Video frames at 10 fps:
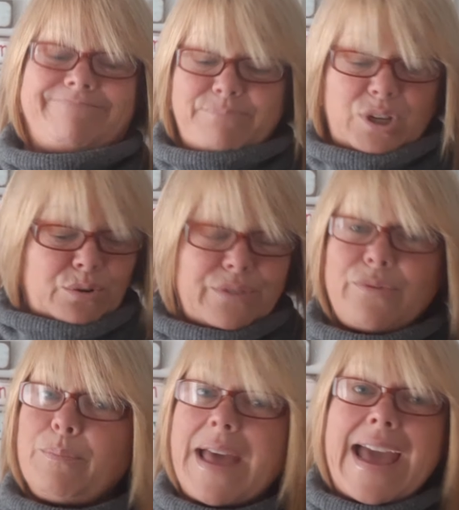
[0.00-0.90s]

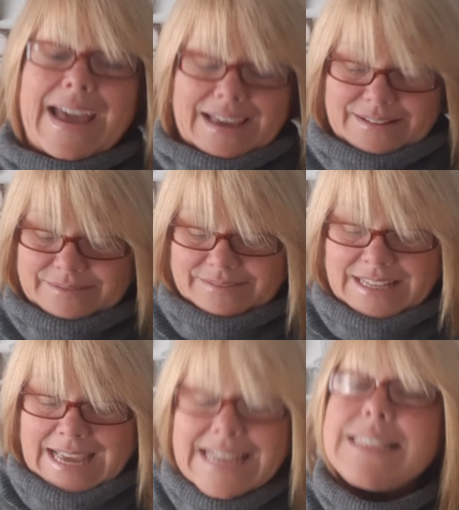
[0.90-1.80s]
Beautiful bag.
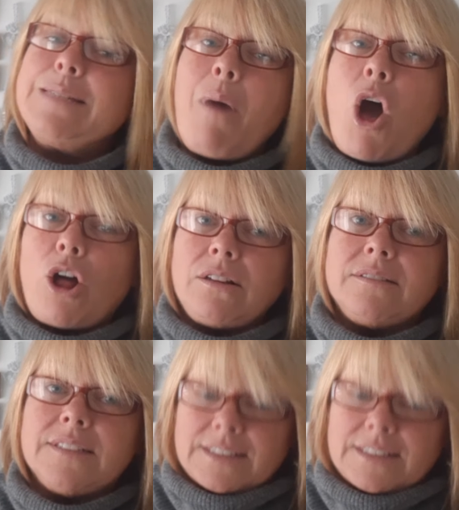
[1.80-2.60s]
It's small.